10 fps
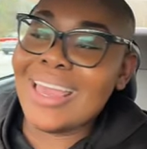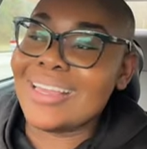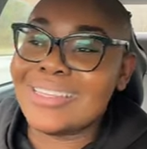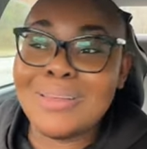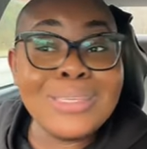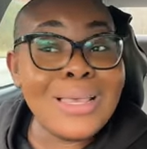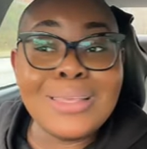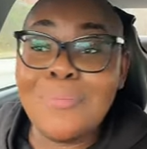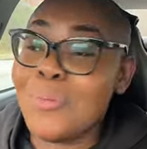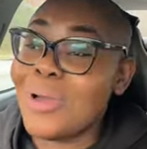Like,
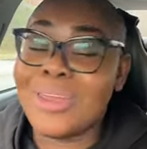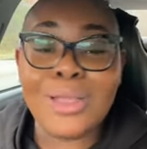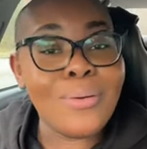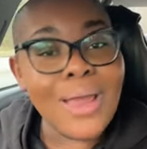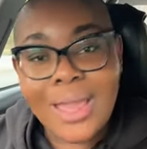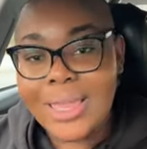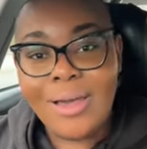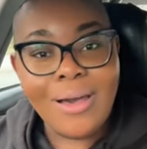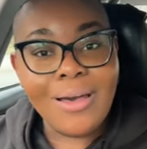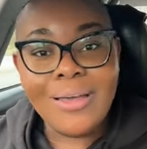sometimes I be wanting to cry,
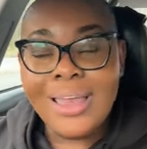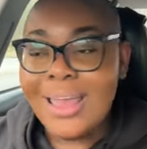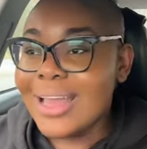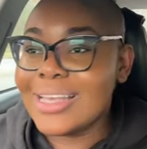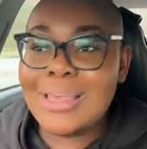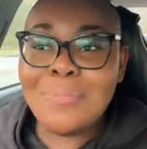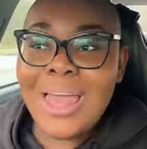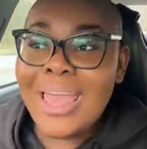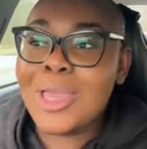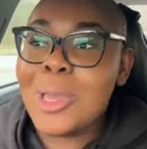y'all. Because I'm
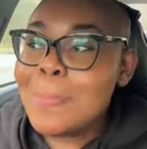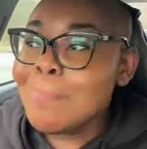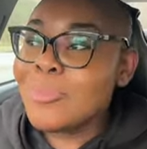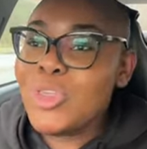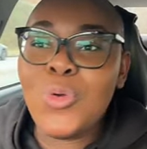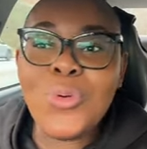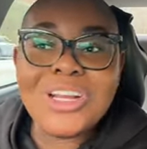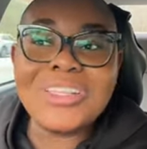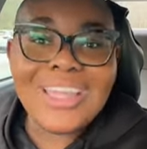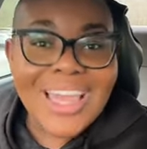like, you
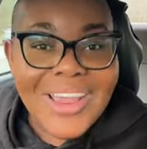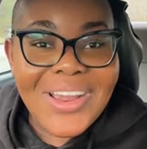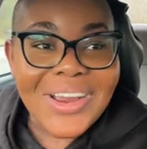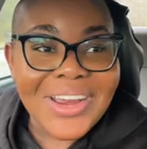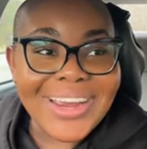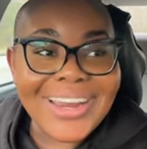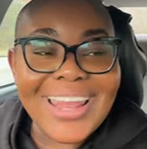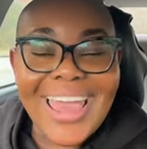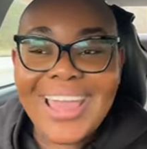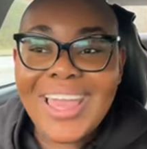weren't there.
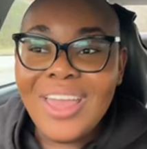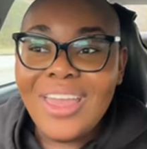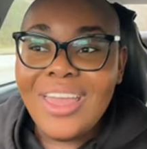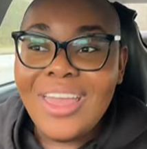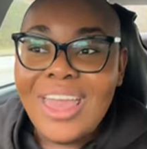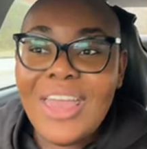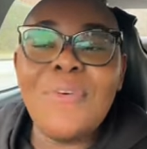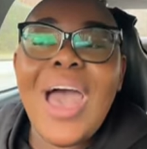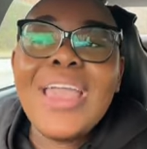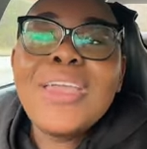Like,
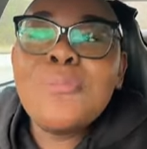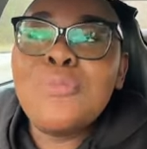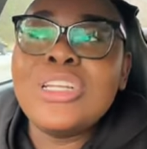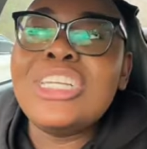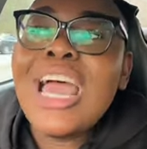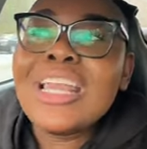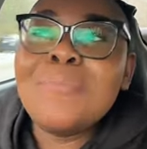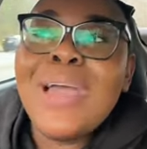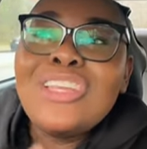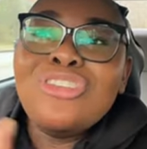if I could
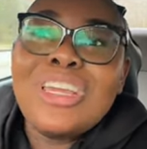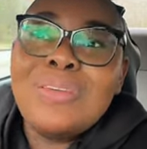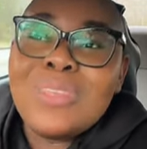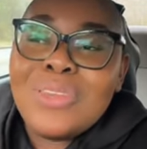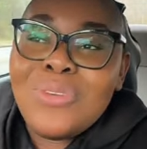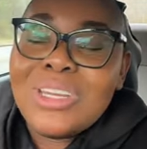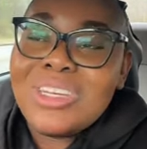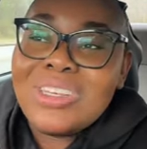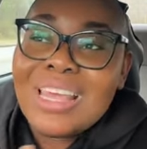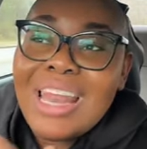project my dreams and
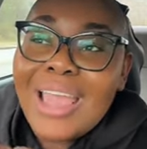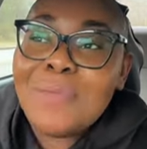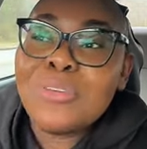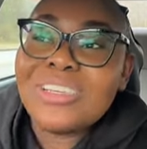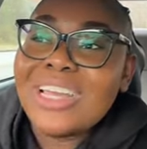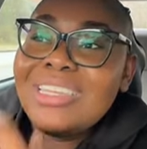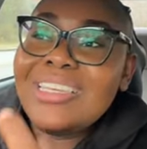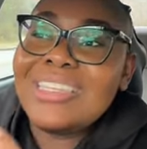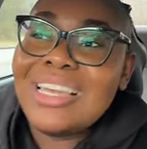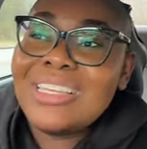visions and I could project
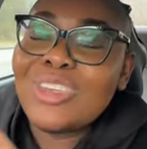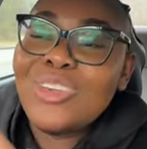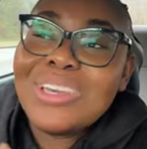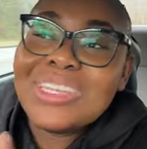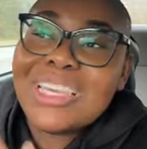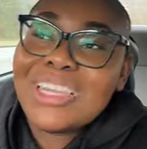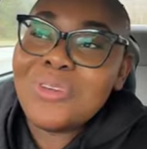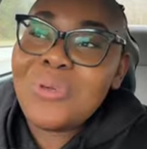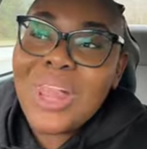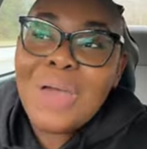these things so you could see
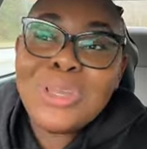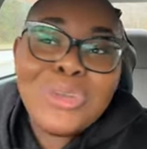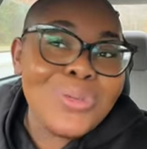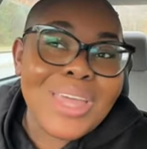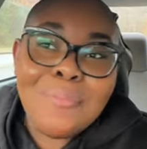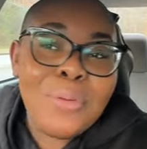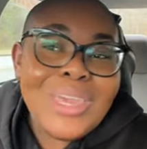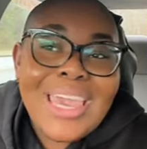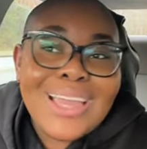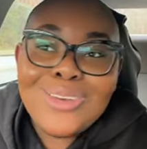they're real, I would do that.
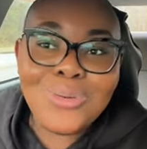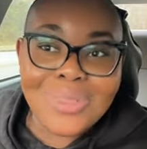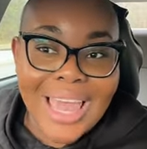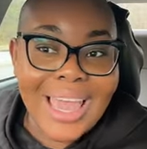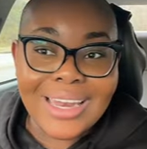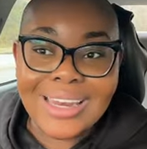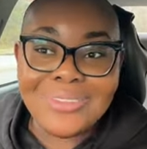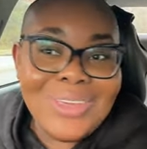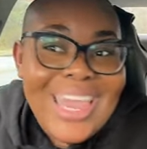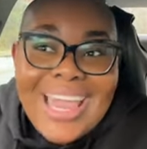But we can't do that.
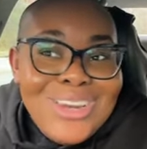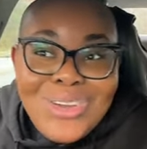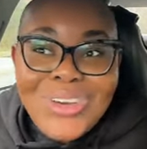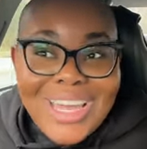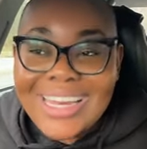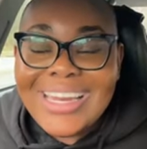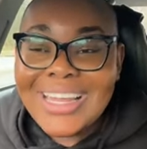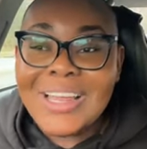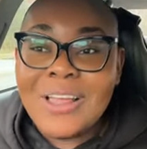We can't do it.